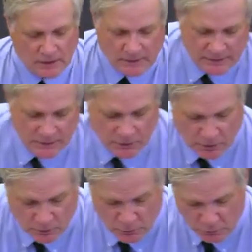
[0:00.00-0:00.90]
the In
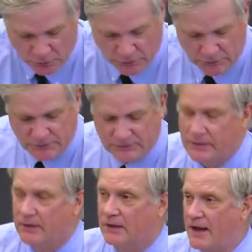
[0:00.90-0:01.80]
Our Own Words,
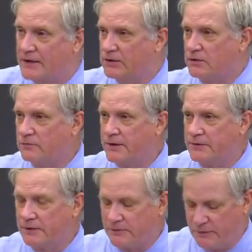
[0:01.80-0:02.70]
Classical
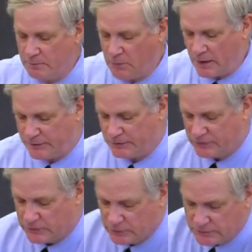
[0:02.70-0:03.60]
Rhetoric for the Modern
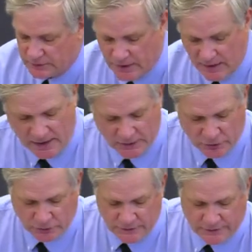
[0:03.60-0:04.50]
Student, and a
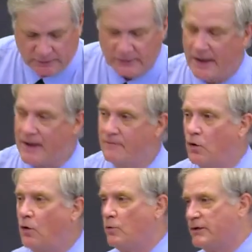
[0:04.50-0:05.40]
good thing to have
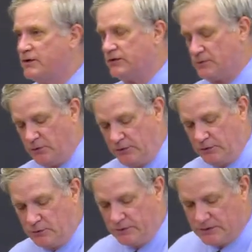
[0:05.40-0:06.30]
always with
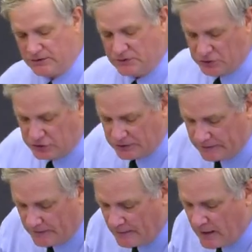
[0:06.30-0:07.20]
you, this sheet.
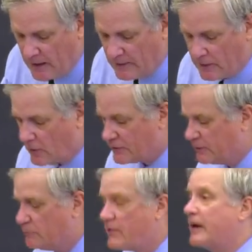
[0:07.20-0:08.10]
There are
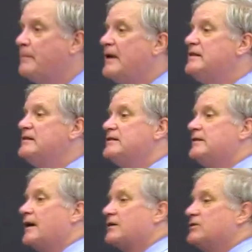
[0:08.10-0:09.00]
some recommended
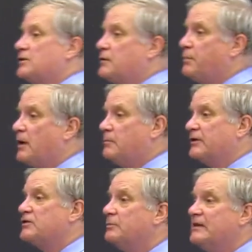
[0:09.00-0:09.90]
texts on
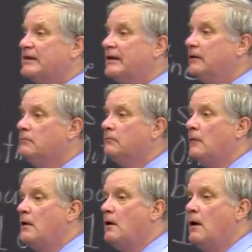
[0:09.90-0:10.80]
public speaking,
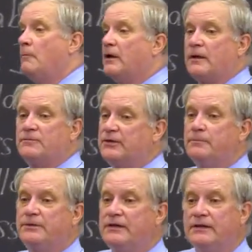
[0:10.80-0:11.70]
but I'm
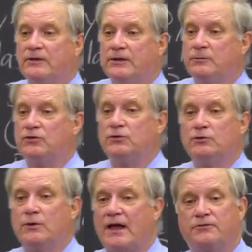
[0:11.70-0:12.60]
simply giving them to
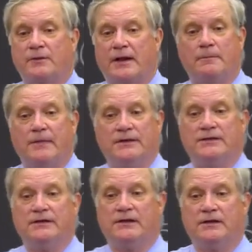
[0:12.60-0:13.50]
you as
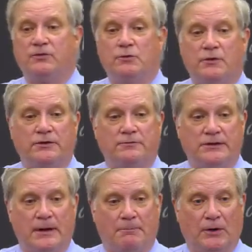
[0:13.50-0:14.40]
recommended if you want to
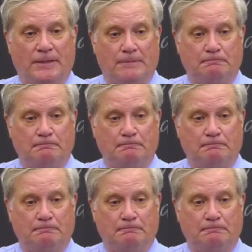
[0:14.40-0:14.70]
read up on them.